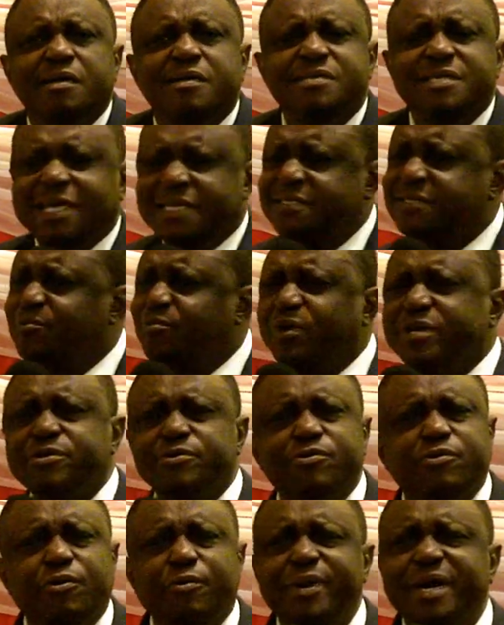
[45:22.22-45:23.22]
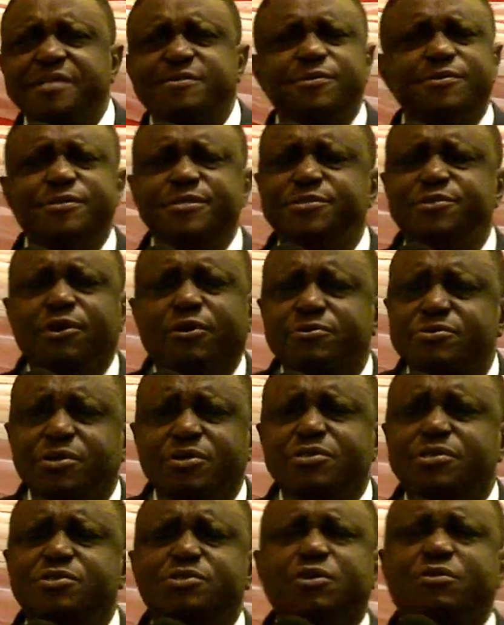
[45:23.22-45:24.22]
That when you go back to the doctor
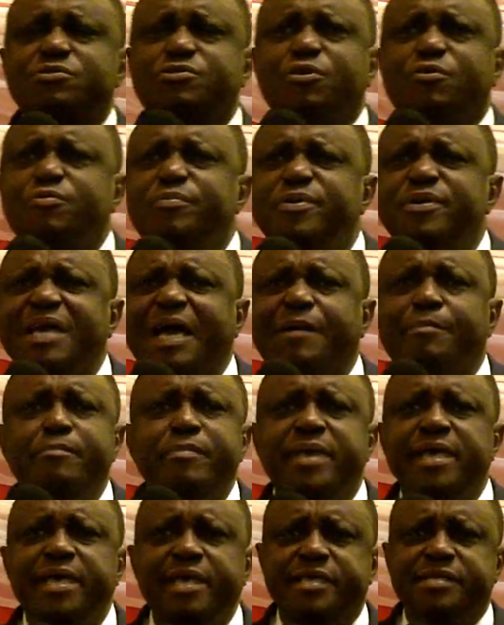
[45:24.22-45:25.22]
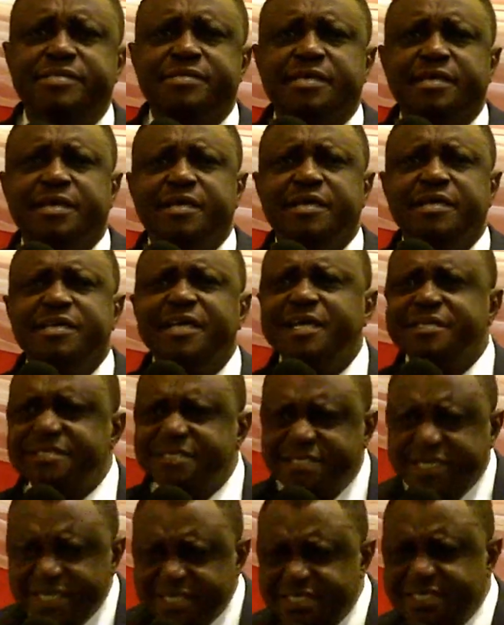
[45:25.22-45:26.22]
will be amazed that
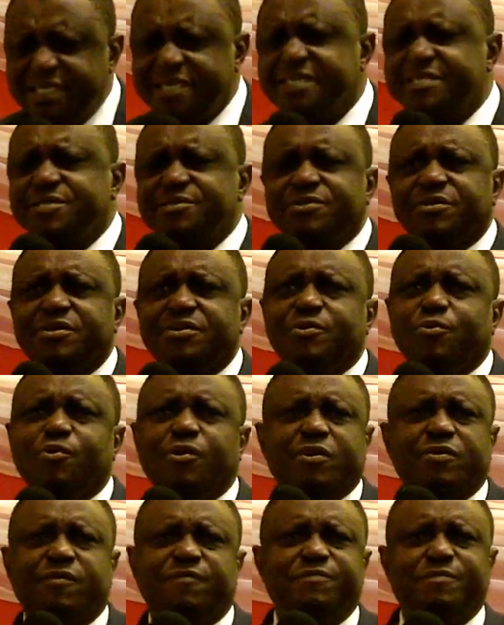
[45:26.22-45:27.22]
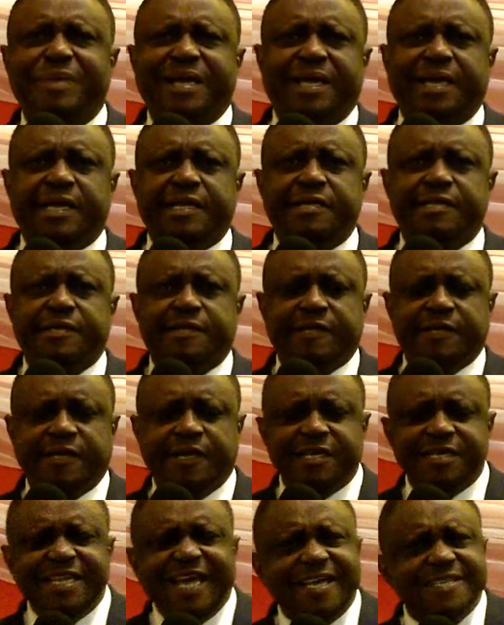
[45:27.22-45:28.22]
this is not the work of man.
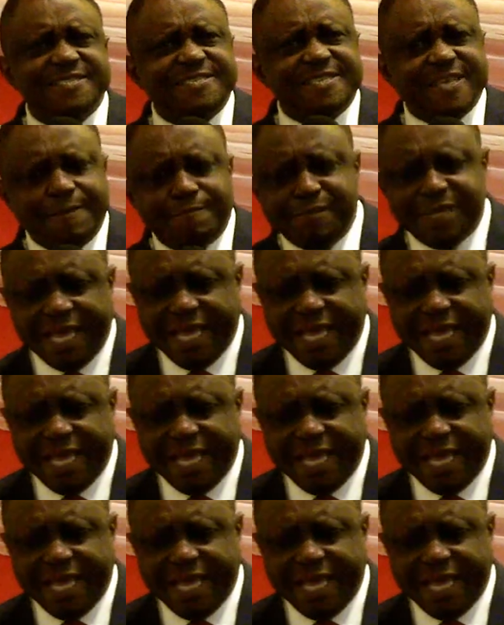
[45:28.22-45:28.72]
That same